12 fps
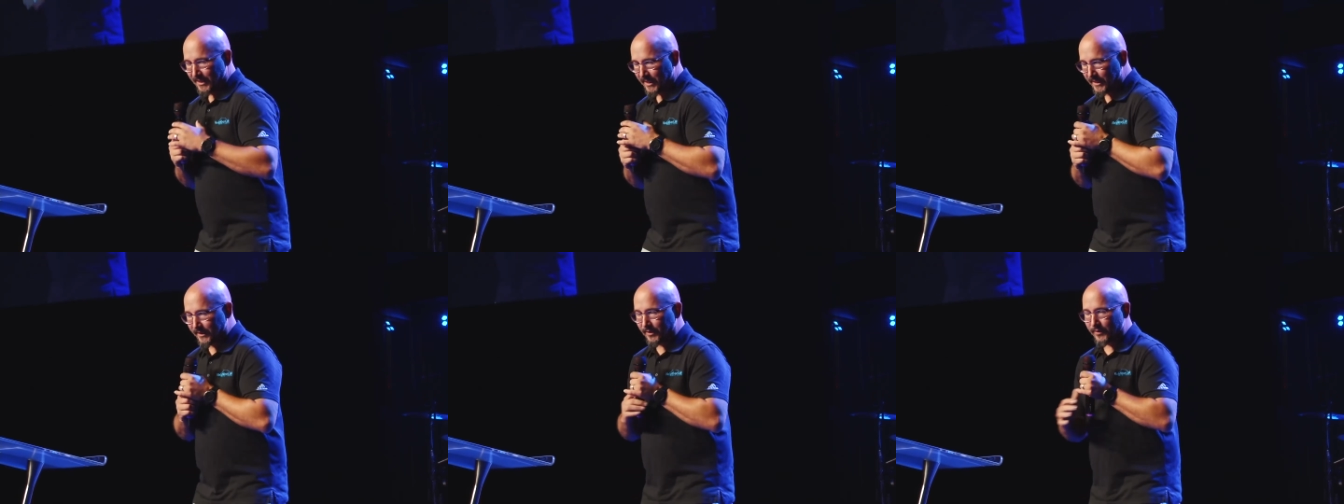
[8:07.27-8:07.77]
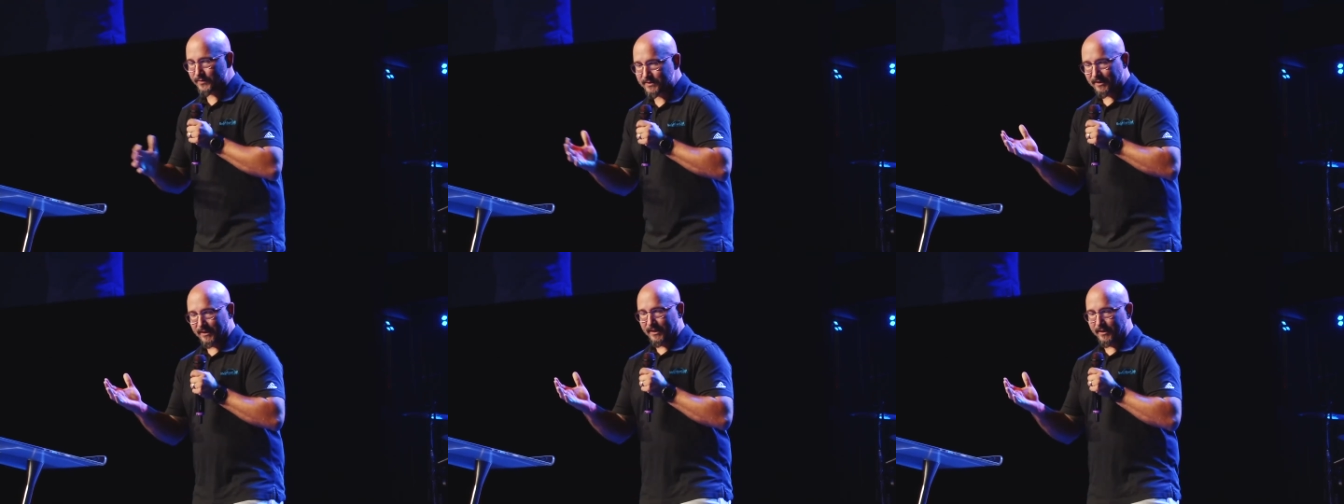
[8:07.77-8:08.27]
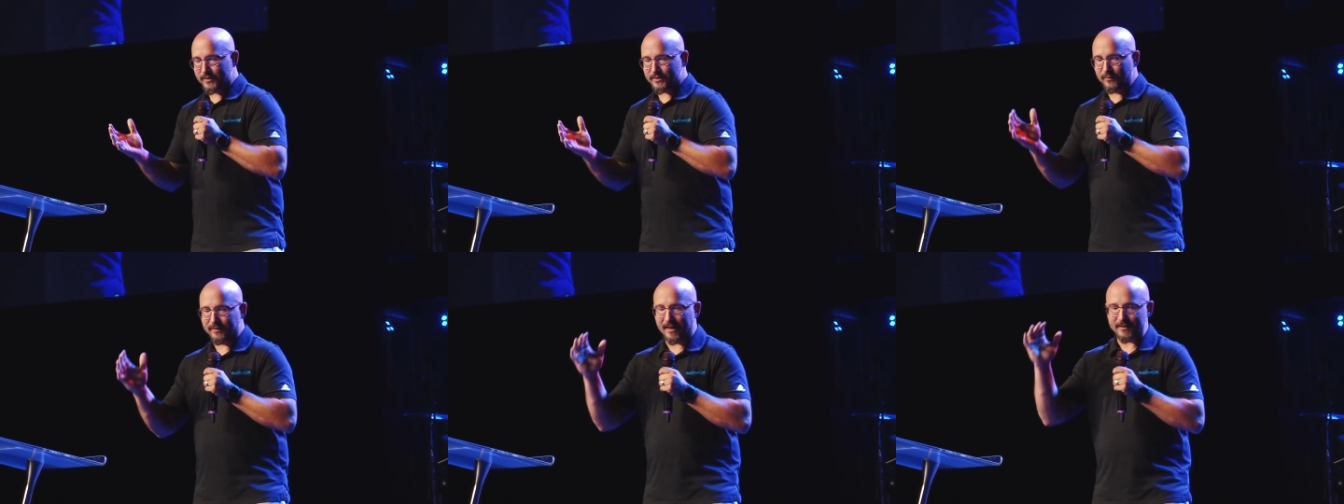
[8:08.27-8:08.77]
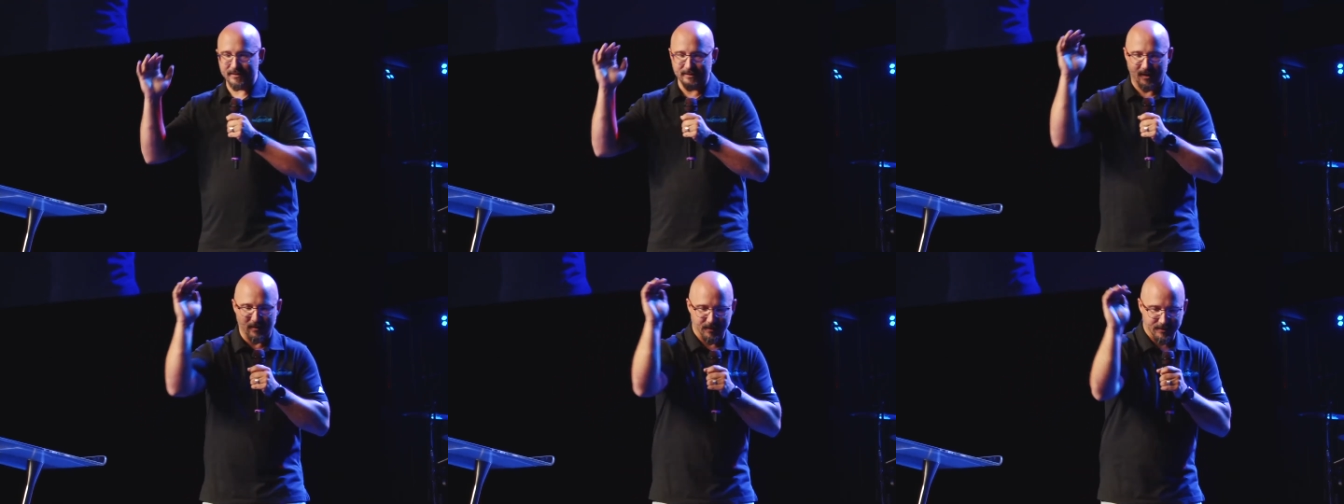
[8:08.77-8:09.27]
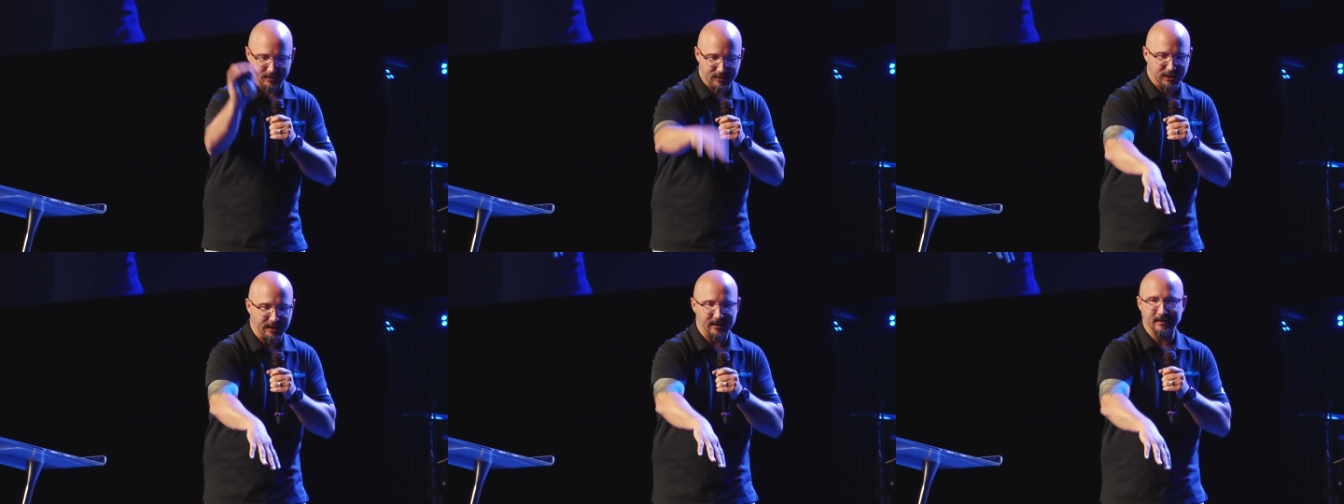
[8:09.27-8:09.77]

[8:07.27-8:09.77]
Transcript: And he goes, Here's $2,000.